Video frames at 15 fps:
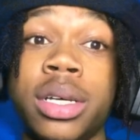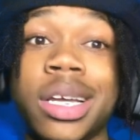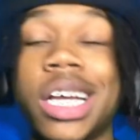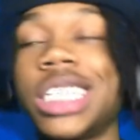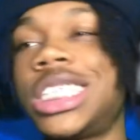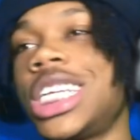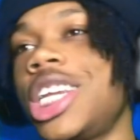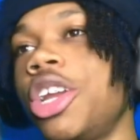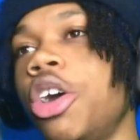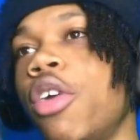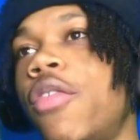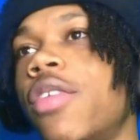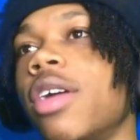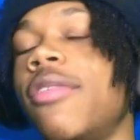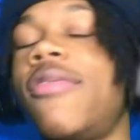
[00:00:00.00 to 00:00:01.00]
cause she know
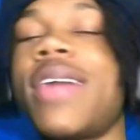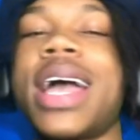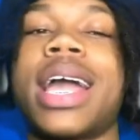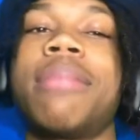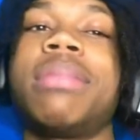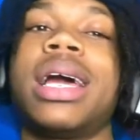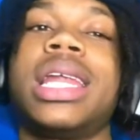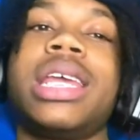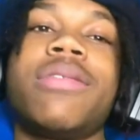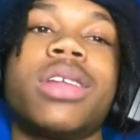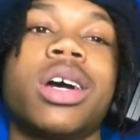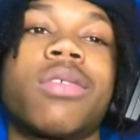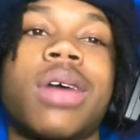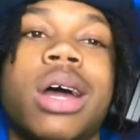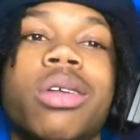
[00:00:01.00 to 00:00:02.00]
for a fact I'm not leaving
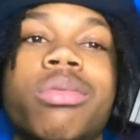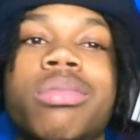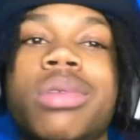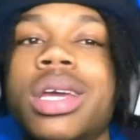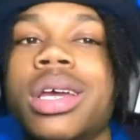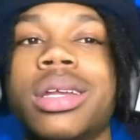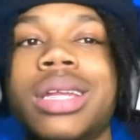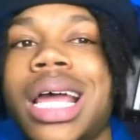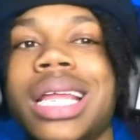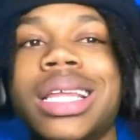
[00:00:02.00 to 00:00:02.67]
her around no nigga.